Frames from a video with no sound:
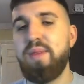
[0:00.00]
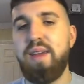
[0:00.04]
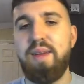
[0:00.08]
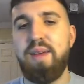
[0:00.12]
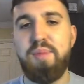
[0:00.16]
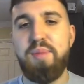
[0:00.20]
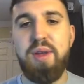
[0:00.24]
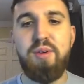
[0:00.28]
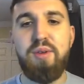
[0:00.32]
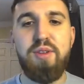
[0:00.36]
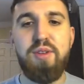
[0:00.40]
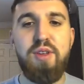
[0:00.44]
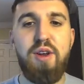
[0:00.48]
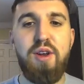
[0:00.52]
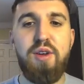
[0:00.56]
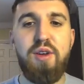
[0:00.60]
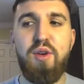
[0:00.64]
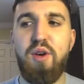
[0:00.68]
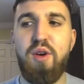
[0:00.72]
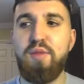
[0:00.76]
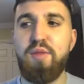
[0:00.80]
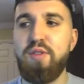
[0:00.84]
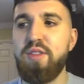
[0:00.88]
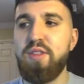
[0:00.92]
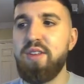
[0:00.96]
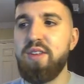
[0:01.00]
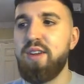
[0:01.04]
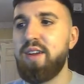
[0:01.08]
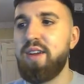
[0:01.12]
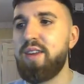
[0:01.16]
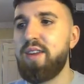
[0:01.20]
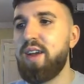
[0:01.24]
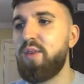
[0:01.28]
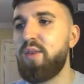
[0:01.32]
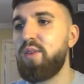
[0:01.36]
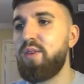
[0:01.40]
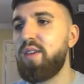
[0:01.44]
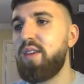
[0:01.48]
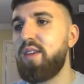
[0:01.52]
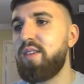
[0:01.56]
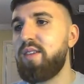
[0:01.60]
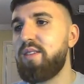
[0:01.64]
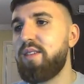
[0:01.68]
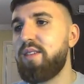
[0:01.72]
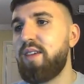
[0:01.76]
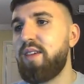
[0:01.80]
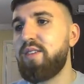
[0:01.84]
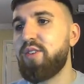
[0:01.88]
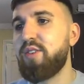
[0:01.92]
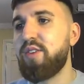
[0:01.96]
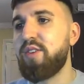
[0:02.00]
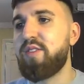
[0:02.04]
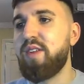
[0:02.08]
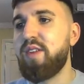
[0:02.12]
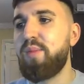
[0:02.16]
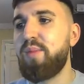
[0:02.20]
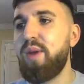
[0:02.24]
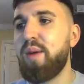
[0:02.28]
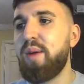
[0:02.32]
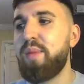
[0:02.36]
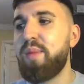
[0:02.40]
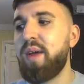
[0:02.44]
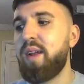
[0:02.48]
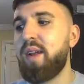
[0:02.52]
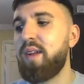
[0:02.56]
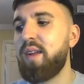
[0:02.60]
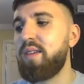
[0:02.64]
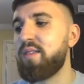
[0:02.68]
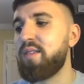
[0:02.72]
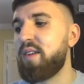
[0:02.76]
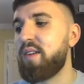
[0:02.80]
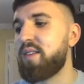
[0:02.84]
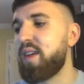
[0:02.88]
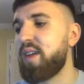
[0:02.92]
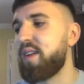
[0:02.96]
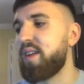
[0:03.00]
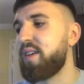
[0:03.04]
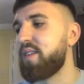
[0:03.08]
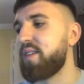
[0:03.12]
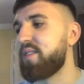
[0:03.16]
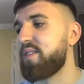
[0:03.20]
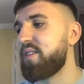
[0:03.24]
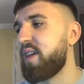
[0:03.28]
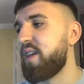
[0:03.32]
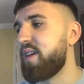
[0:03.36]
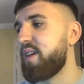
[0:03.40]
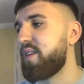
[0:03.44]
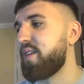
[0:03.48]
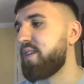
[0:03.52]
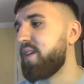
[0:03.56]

return hopefully tonight. Now he's going to still be on penalties, Arteta has said.